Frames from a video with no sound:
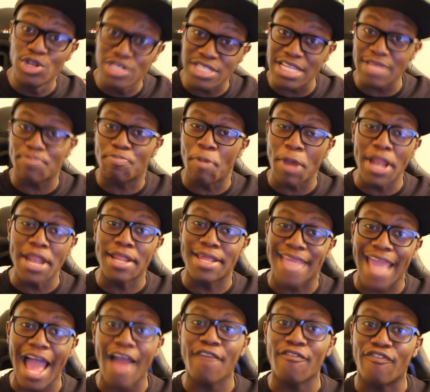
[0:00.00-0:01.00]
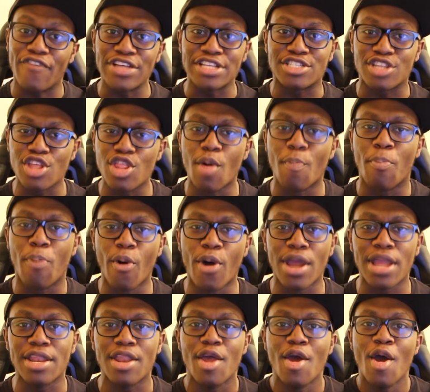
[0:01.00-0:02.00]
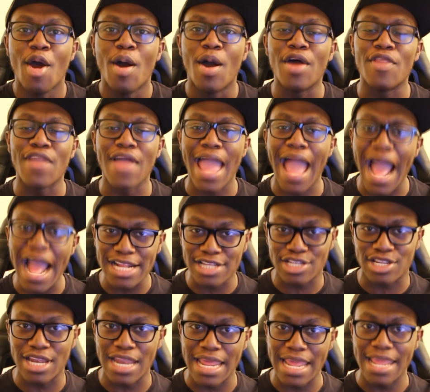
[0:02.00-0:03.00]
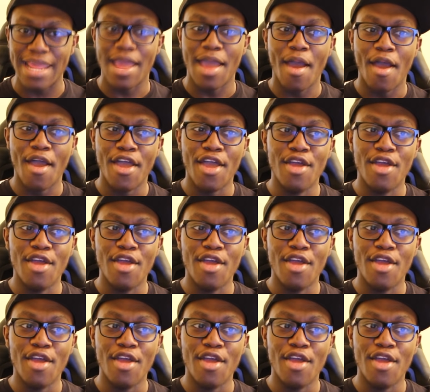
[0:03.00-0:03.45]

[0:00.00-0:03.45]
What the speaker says: who's been catfished to the point where they actually